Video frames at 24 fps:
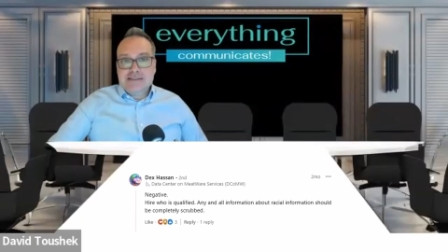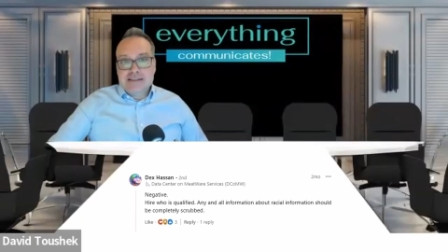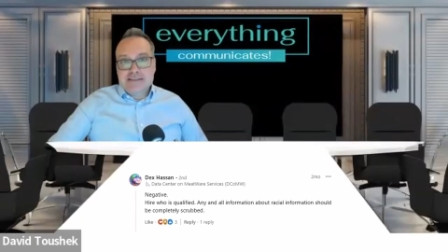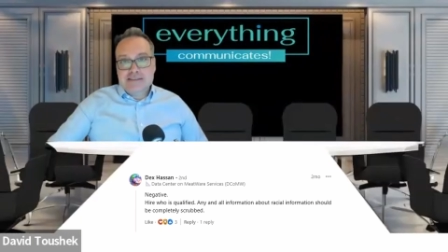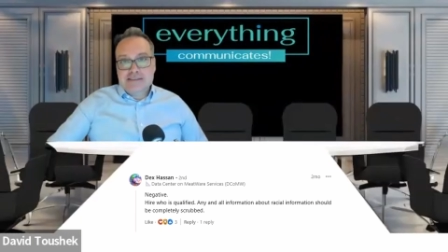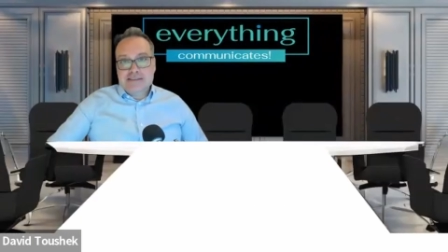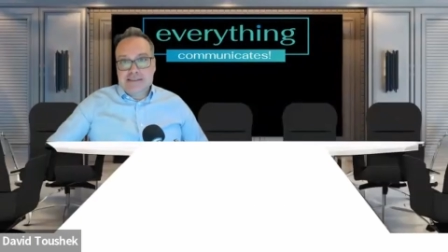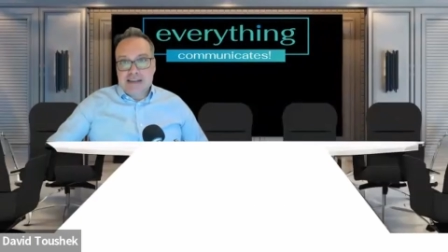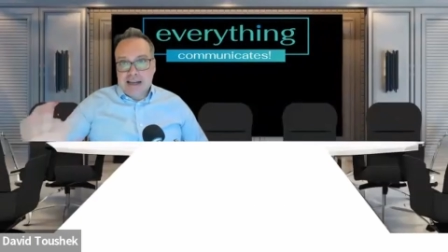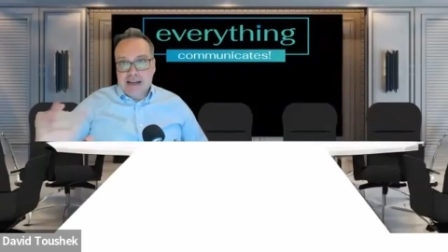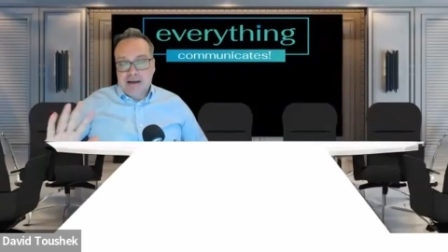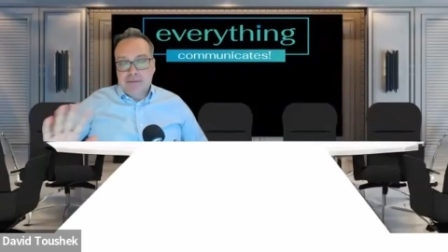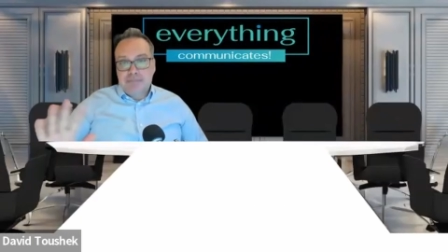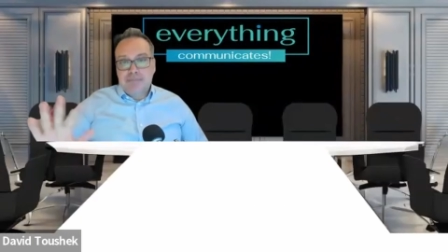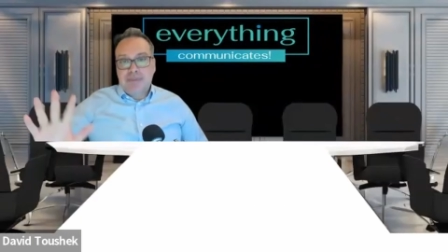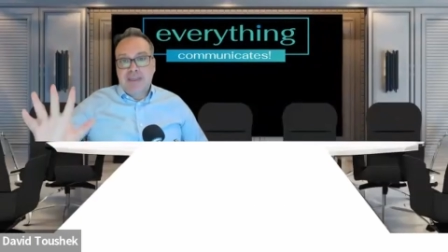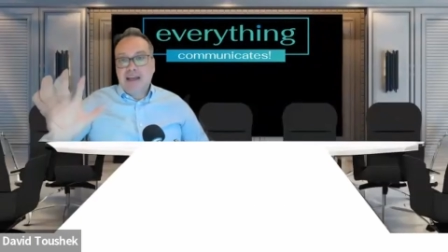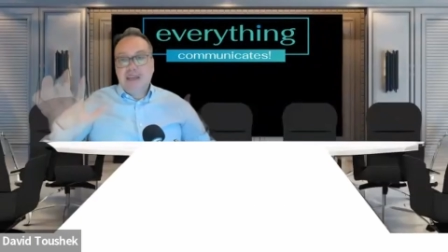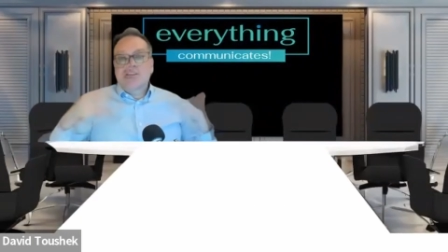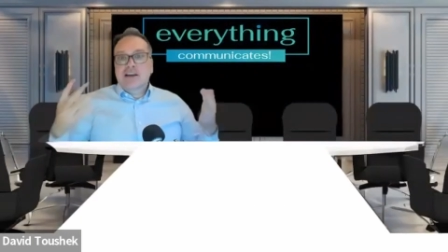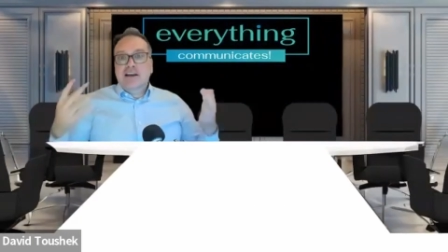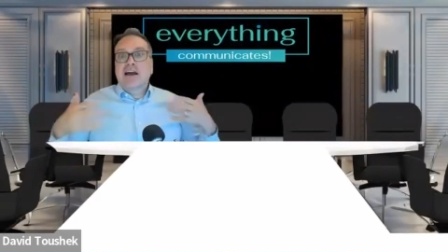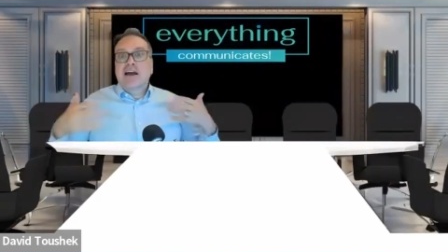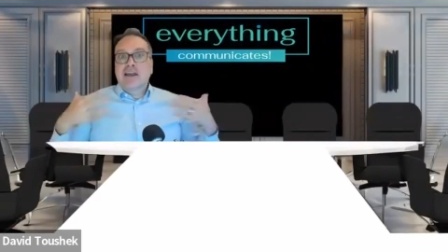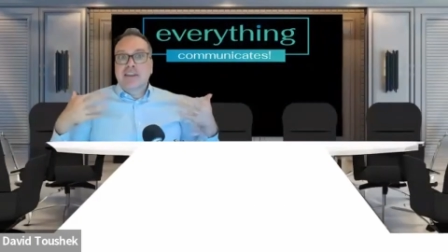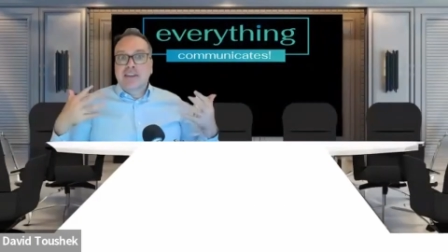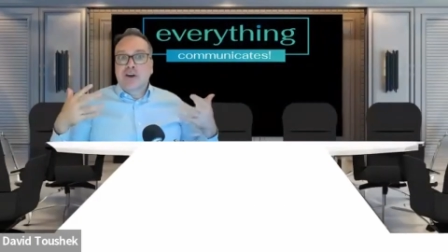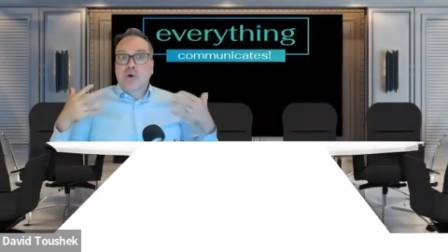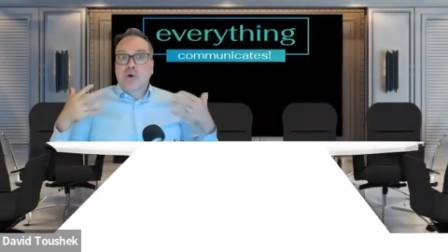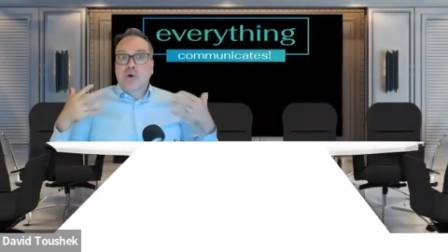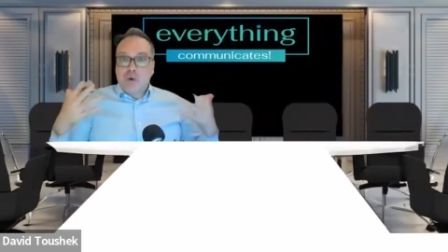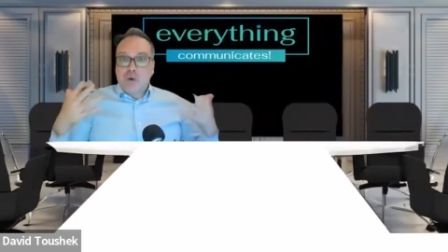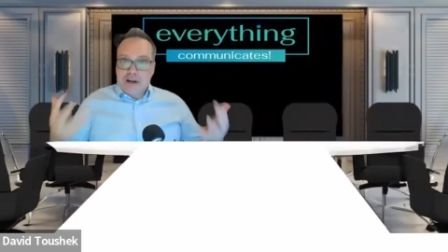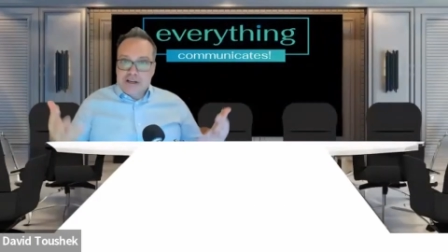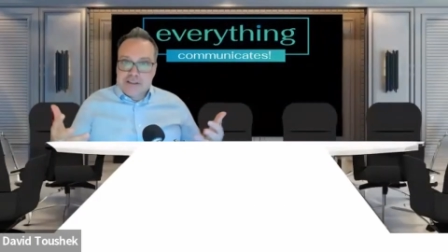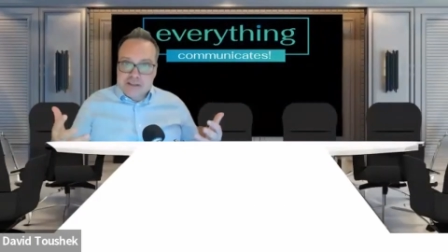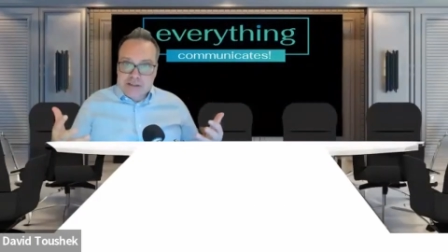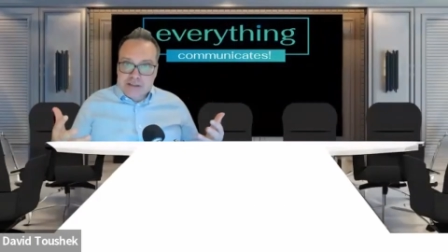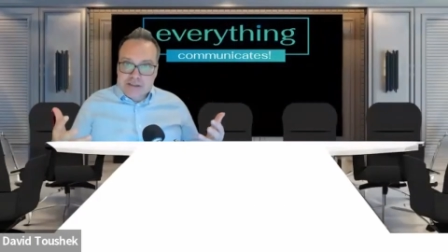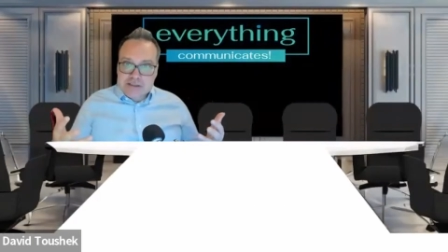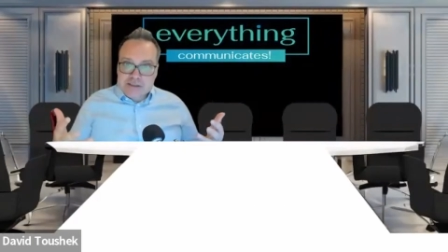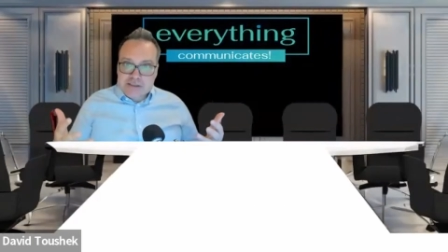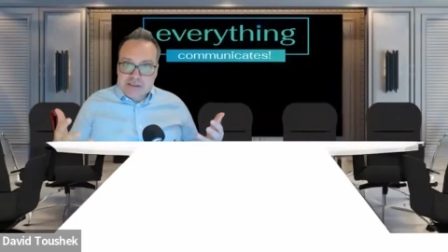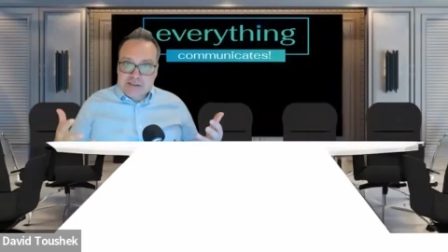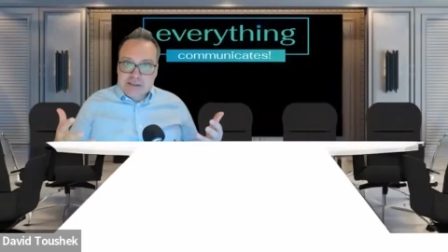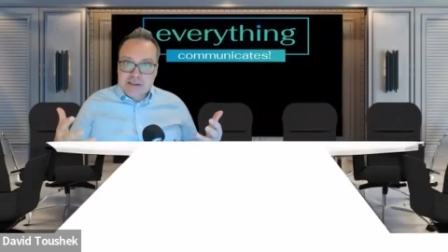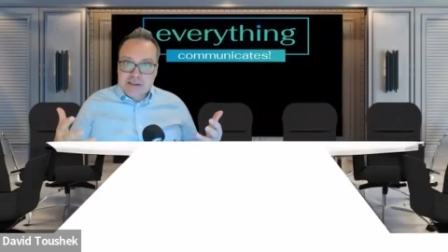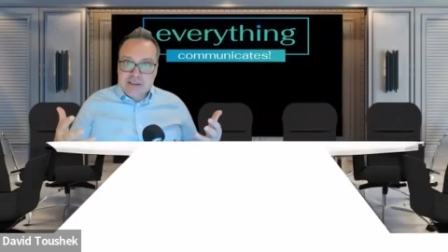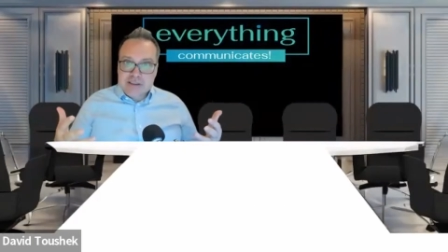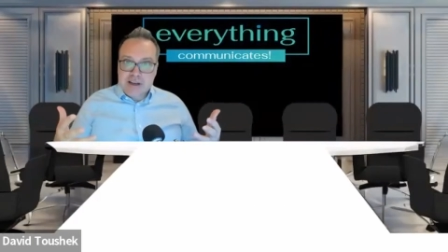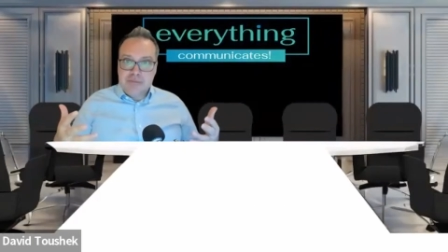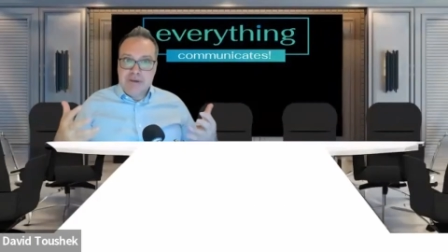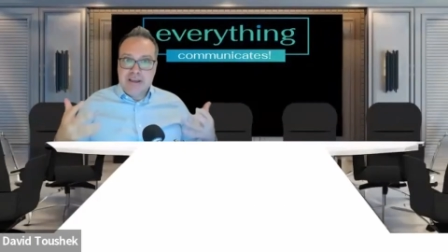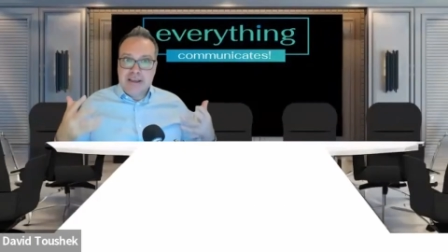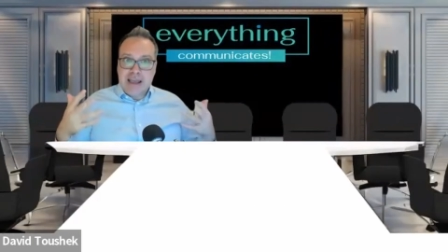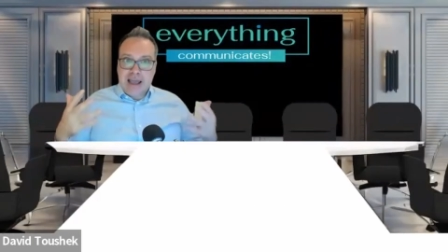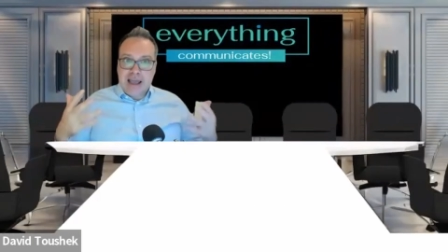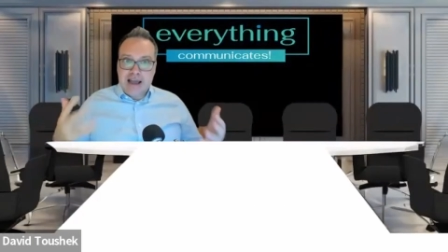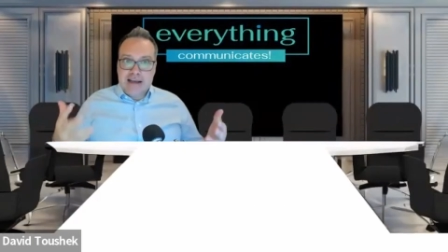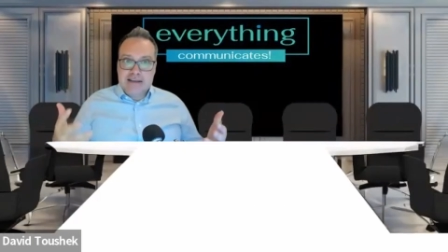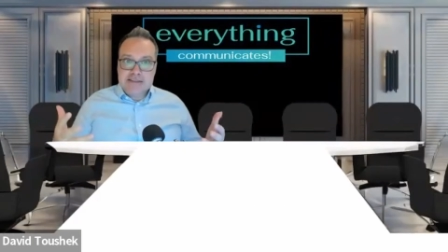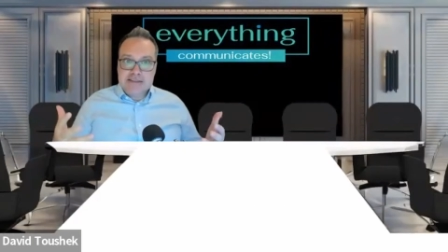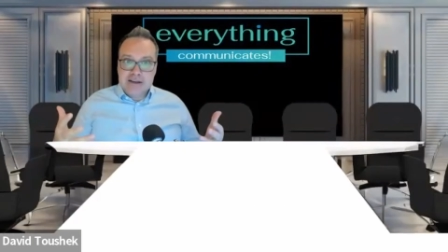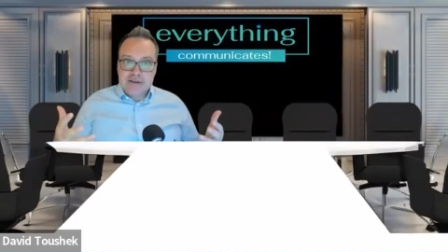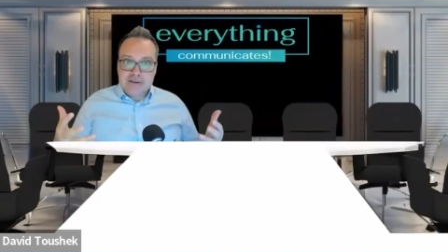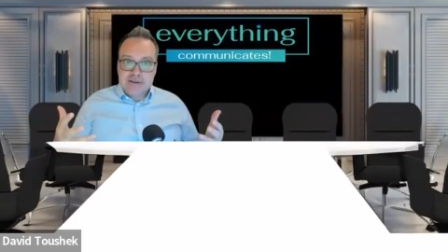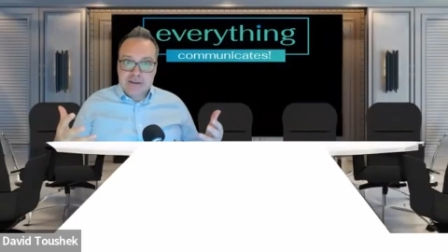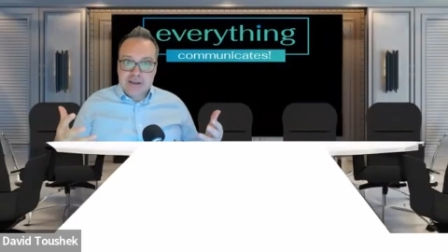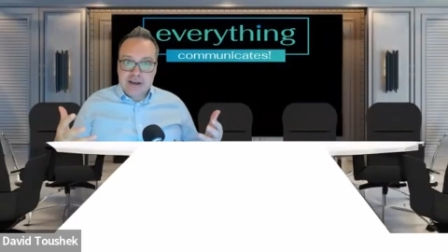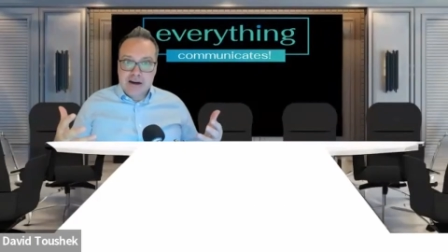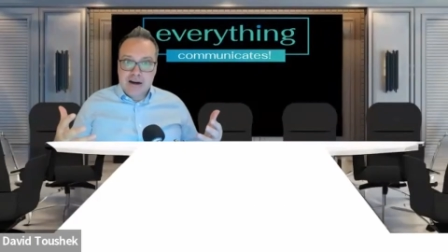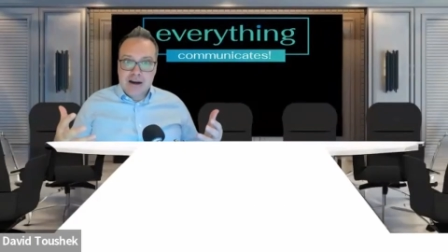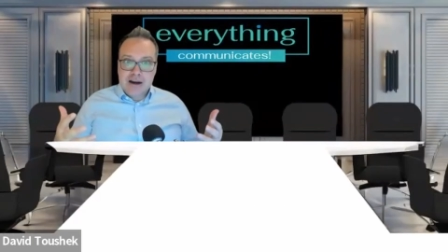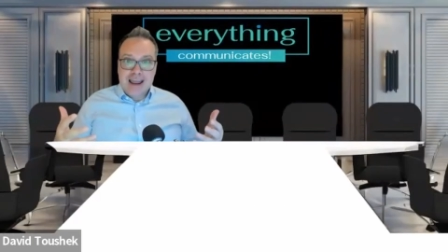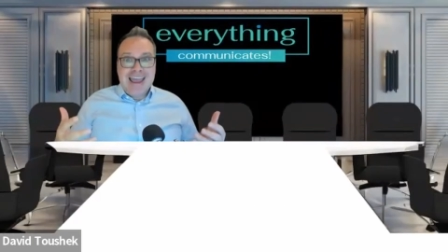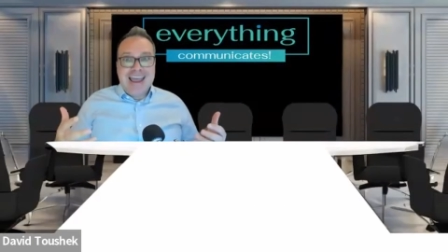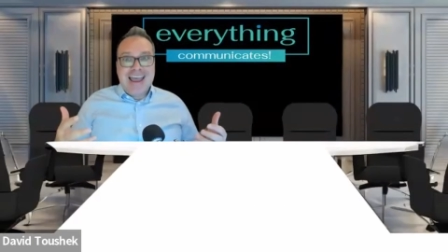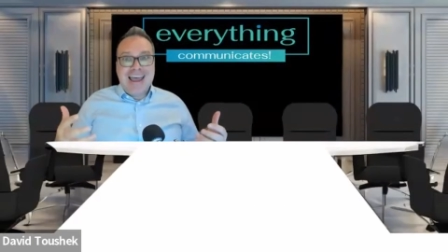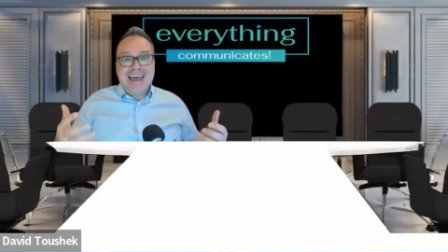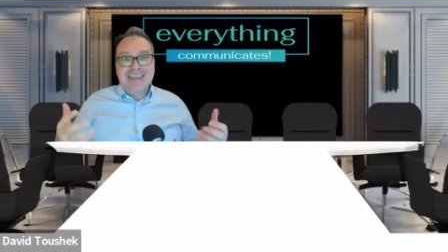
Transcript: the setup. These are the kind of questions that are being asked out there.